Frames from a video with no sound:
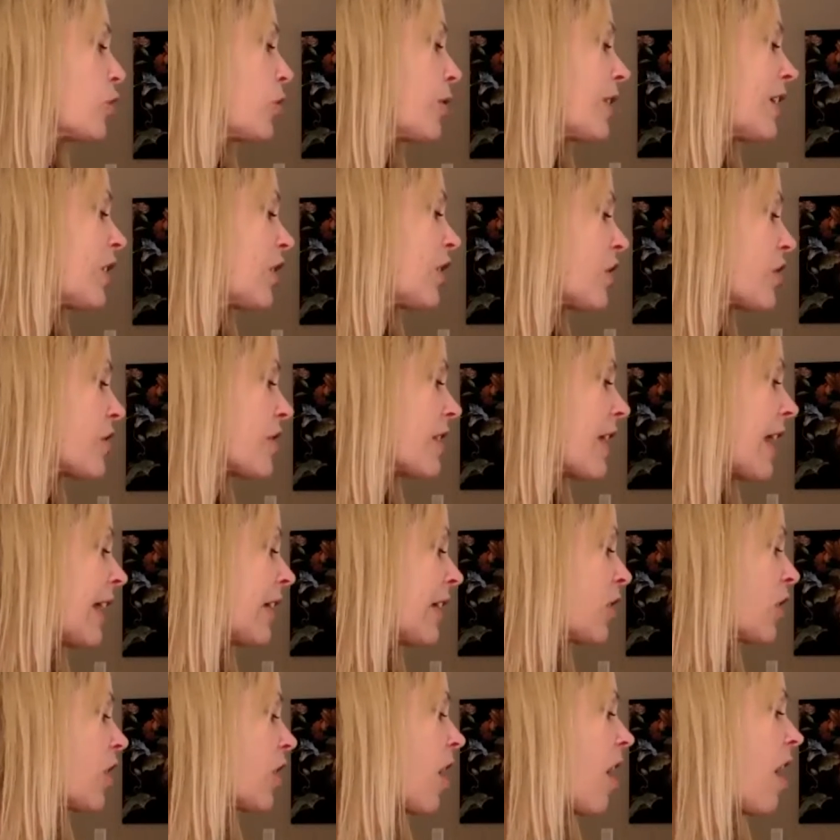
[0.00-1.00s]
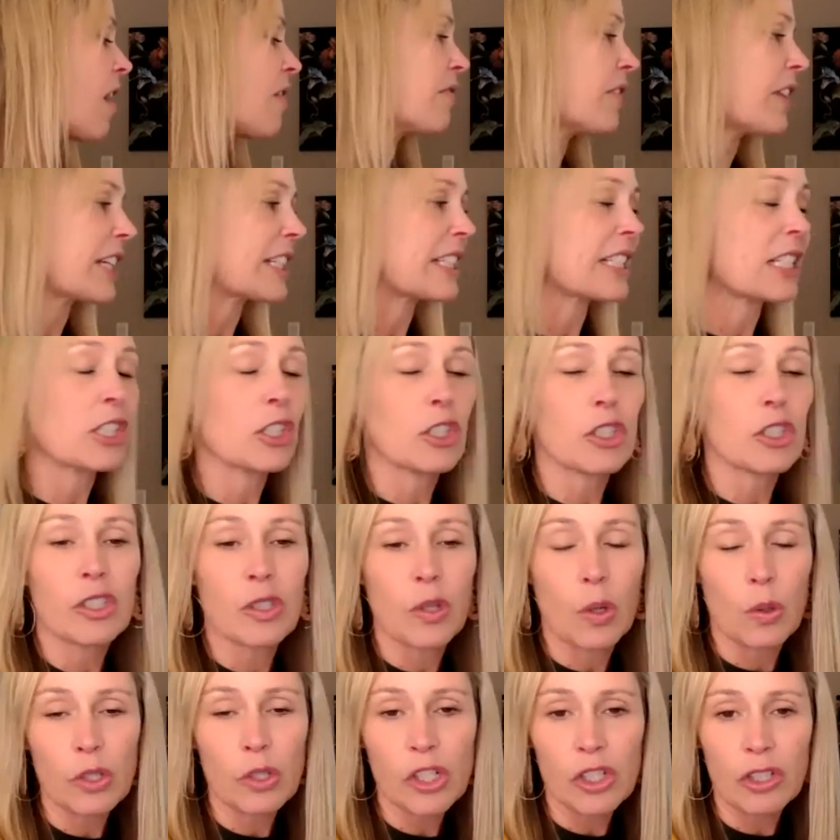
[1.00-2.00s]
triggers and your conflict in your
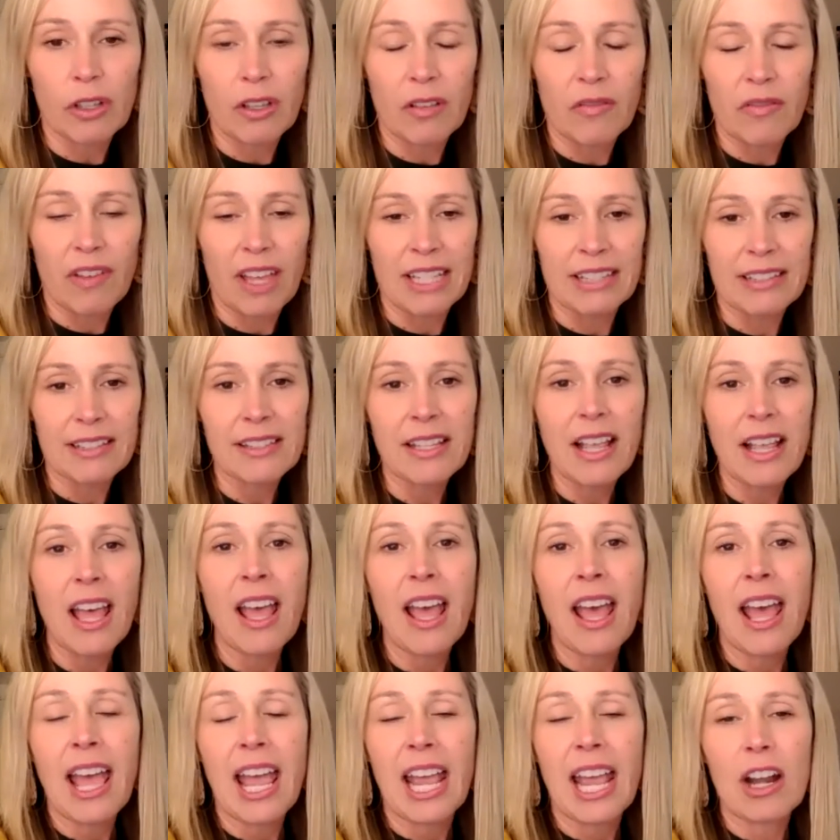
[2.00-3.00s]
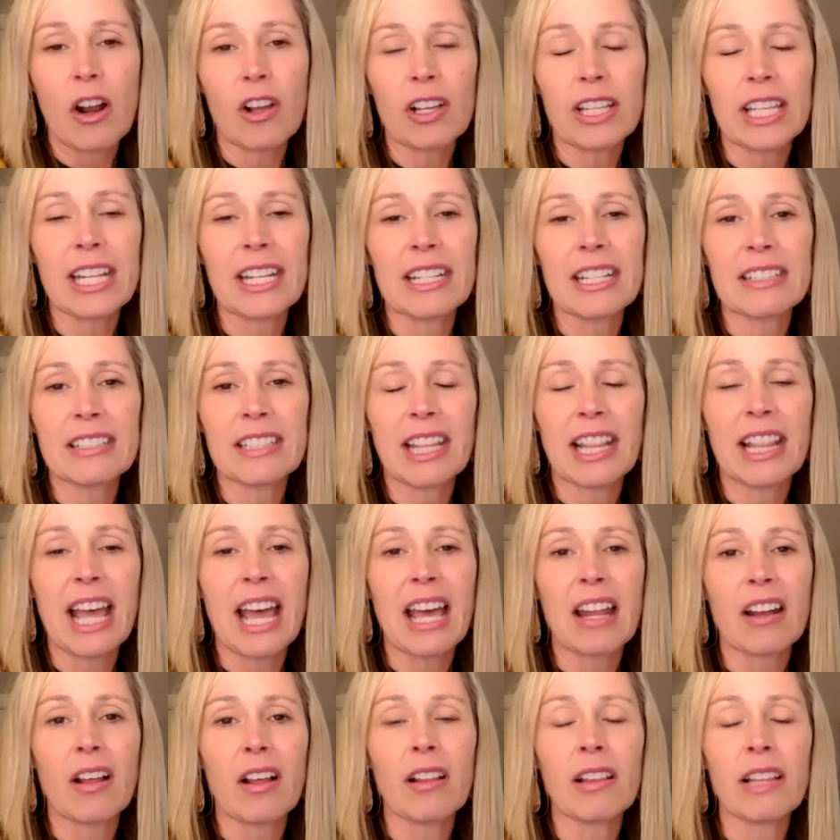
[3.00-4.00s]
social events. And I'll get into
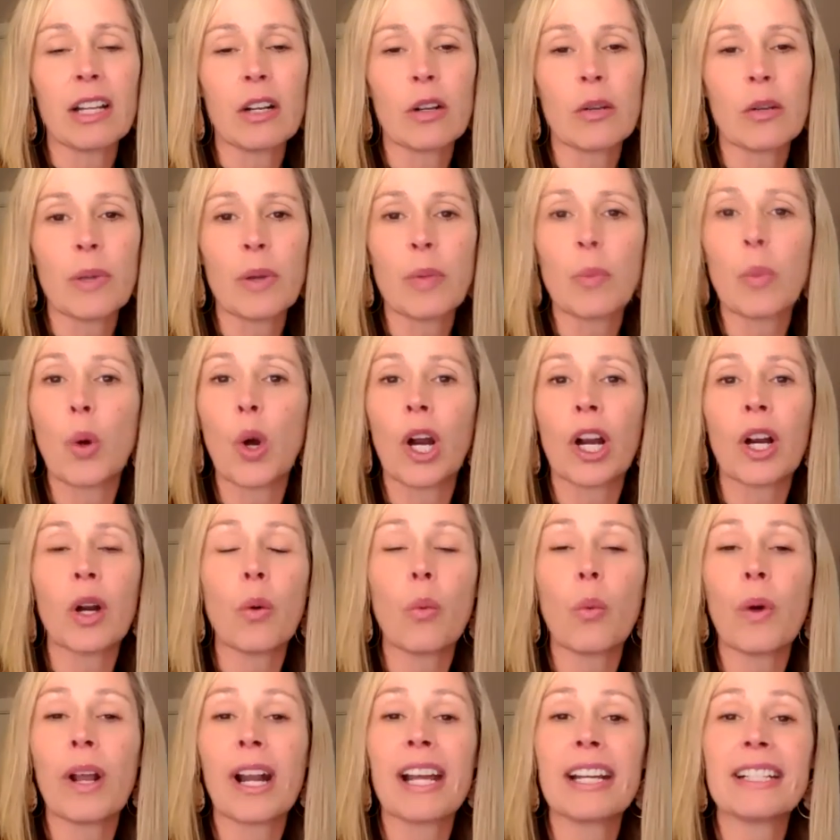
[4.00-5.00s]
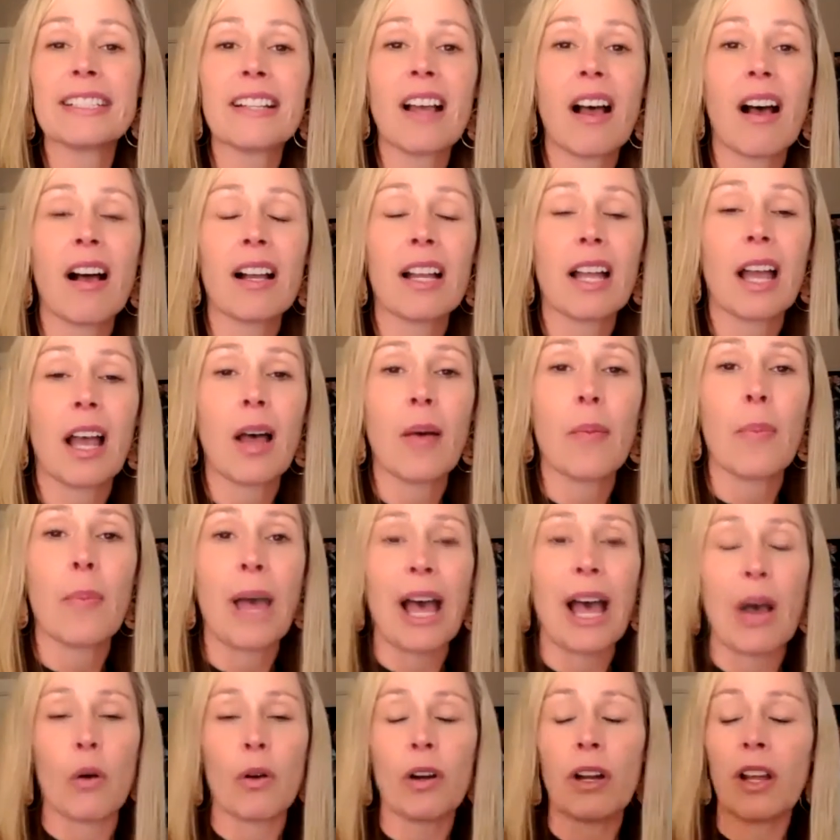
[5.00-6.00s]
that a little bit more when I talk
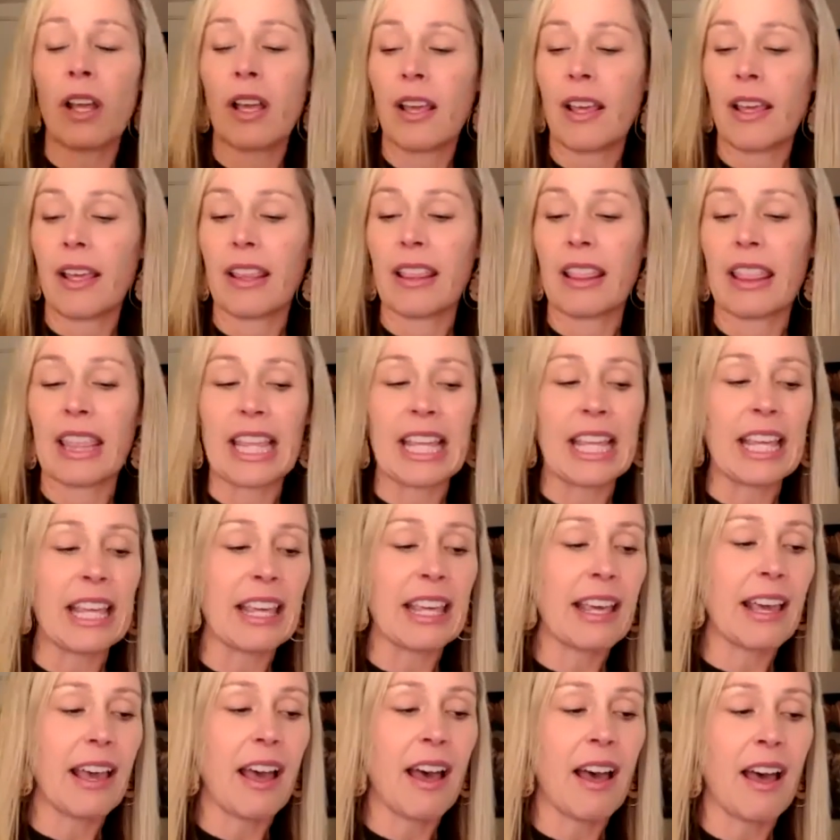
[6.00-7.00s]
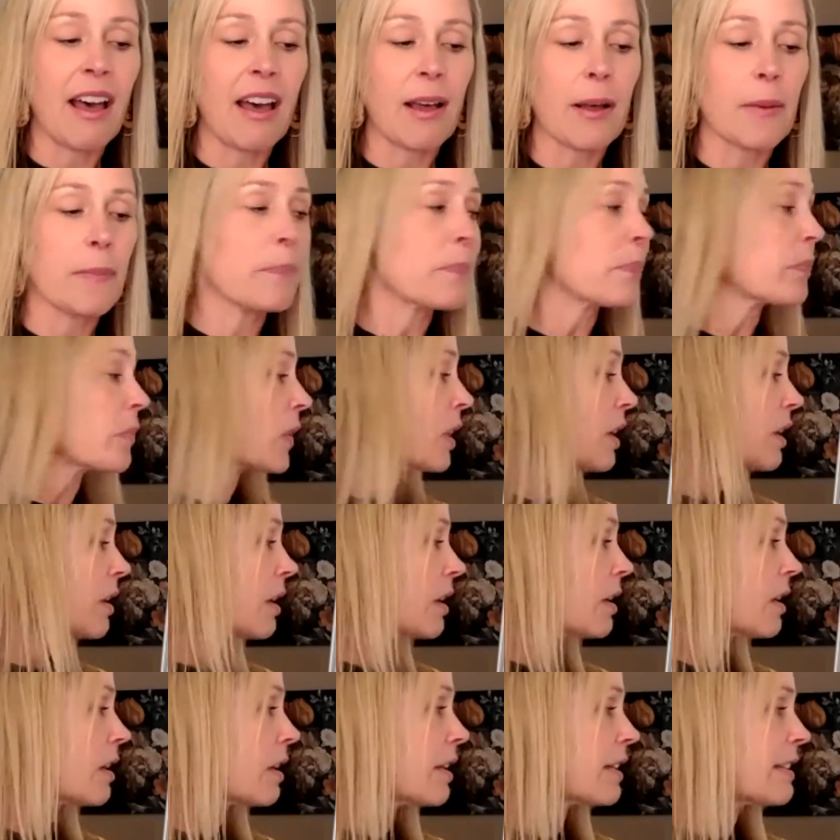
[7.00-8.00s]
about the
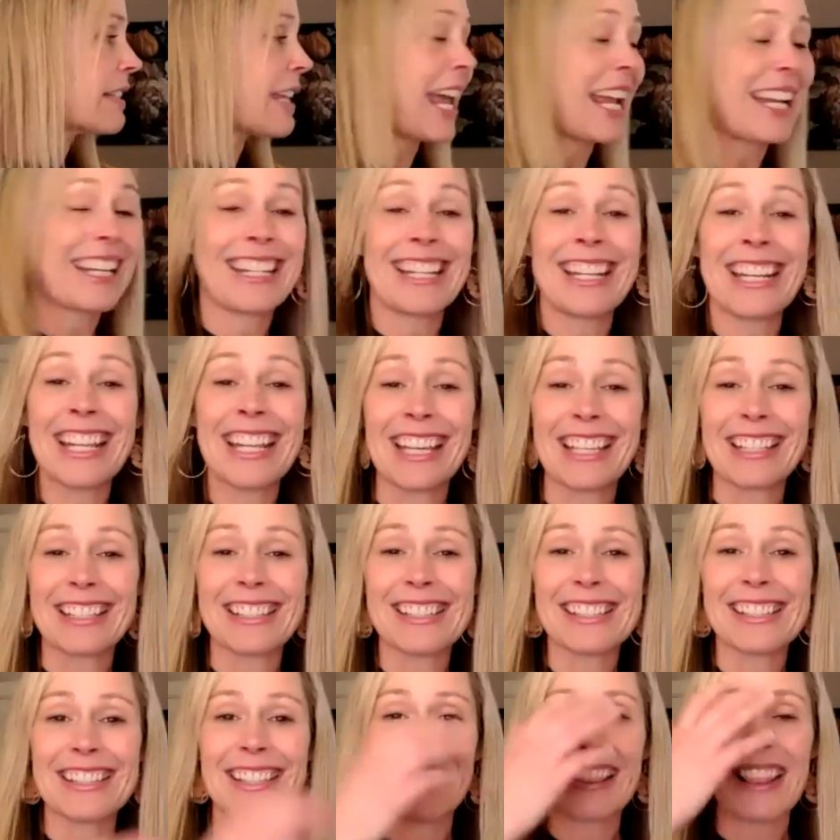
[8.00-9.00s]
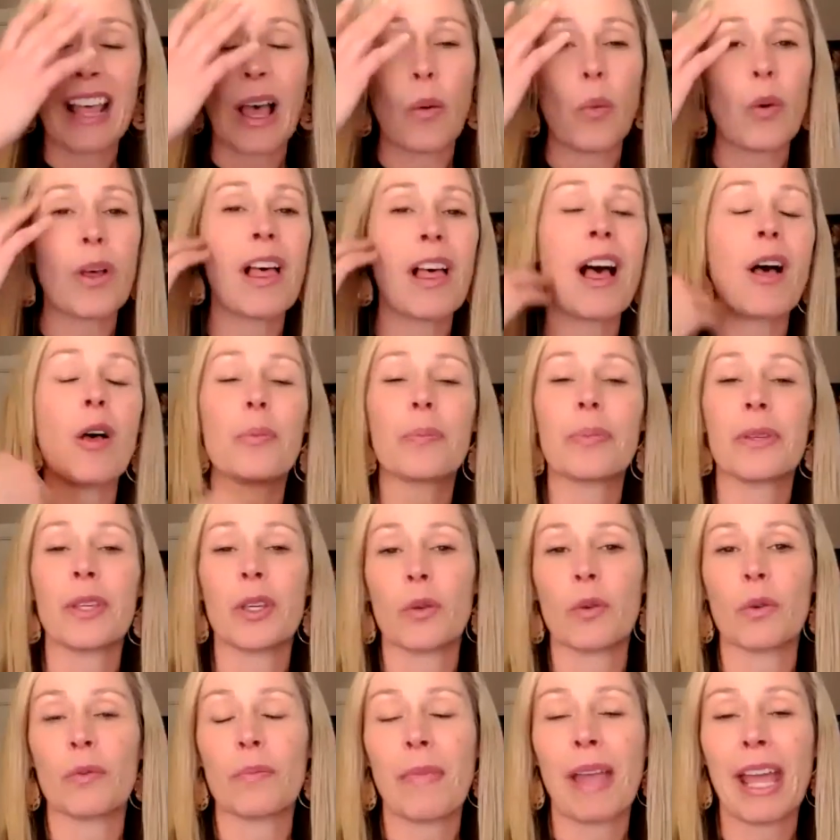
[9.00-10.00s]
techniques that will help
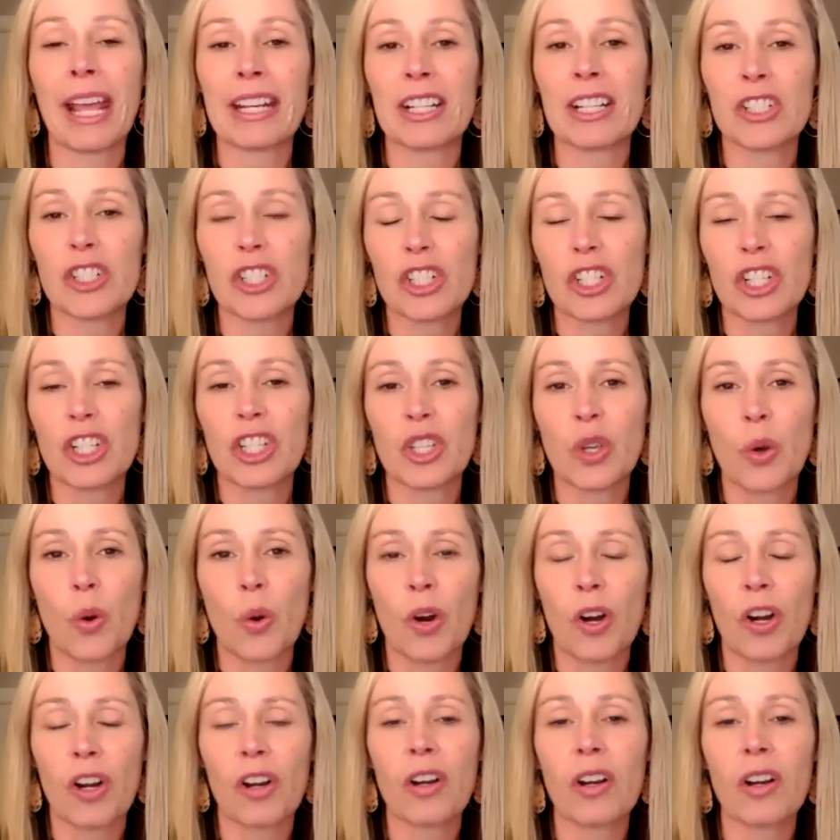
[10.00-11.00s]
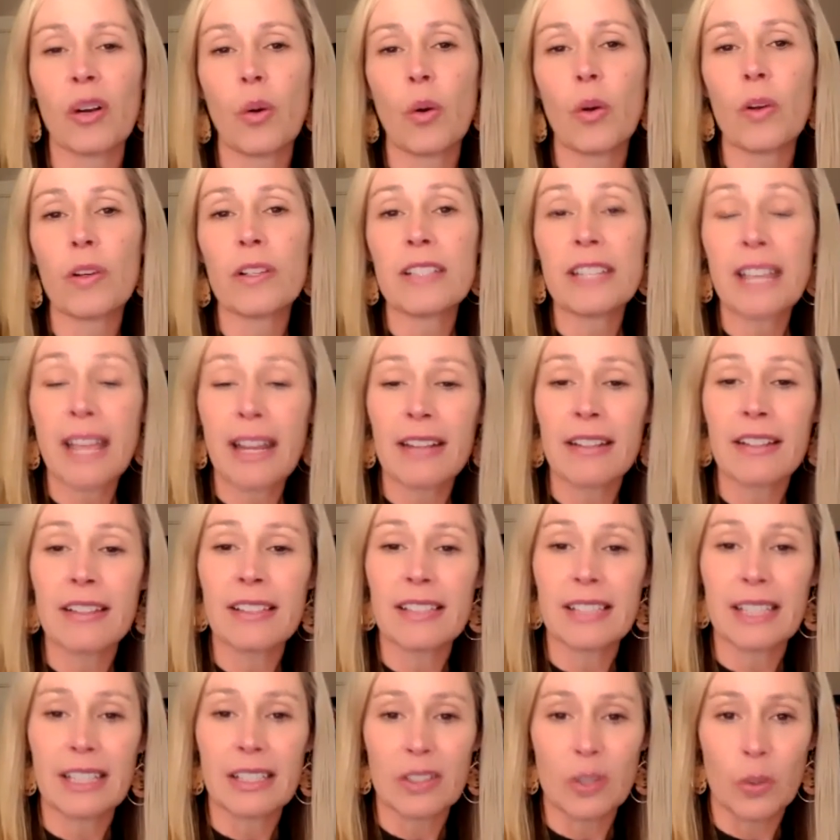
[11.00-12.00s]
you manage your
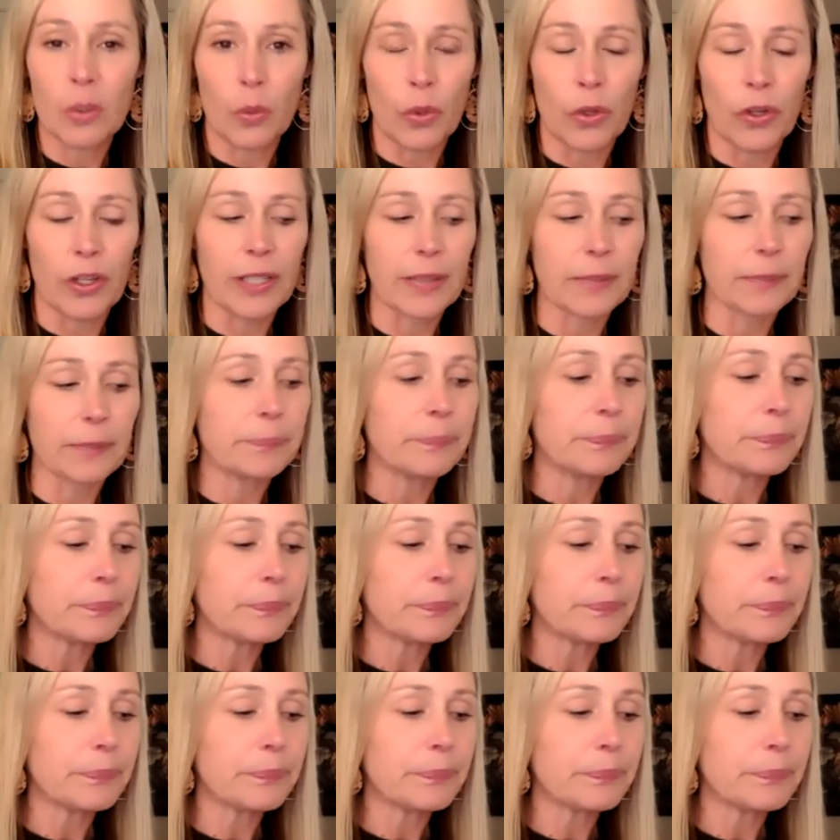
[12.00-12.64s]
tendency to worry.